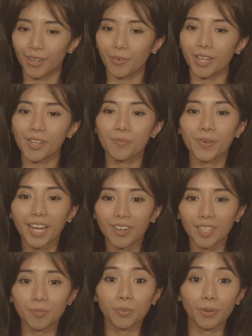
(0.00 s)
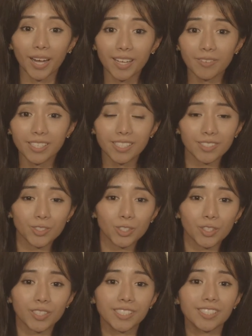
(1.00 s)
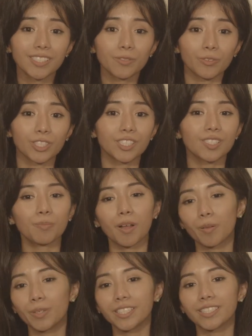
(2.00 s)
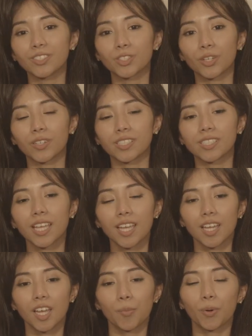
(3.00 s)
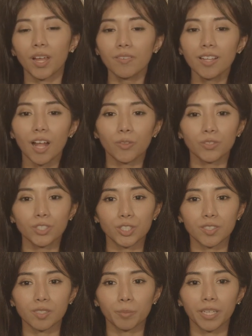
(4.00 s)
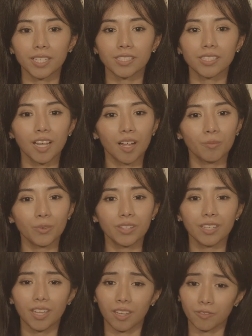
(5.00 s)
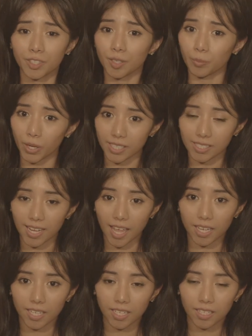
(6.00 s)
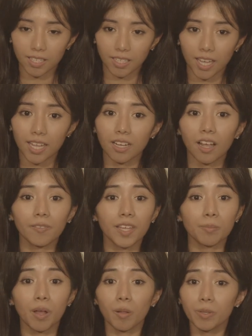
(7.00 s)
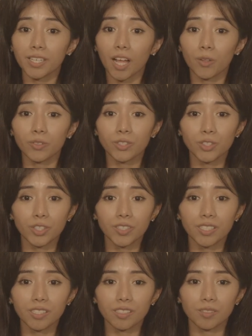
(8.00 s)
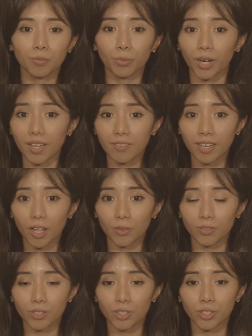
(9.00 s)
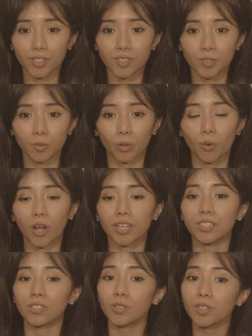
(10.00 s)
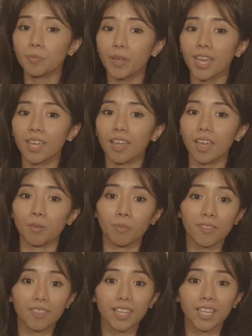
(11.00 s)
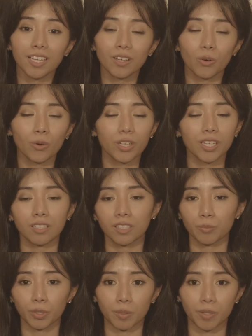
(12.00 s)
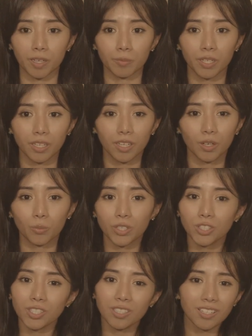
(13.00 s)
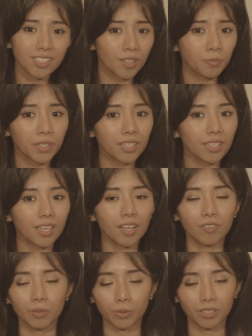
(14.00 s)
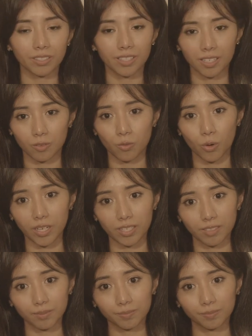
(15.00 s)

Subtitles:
when comparing private insurance versus public insurance, private health insurance plans come with a heftier price tag. And unlike public health insurance, private health insurance requires you to pay a monthly or yearly premium, which is not something everyone can afford.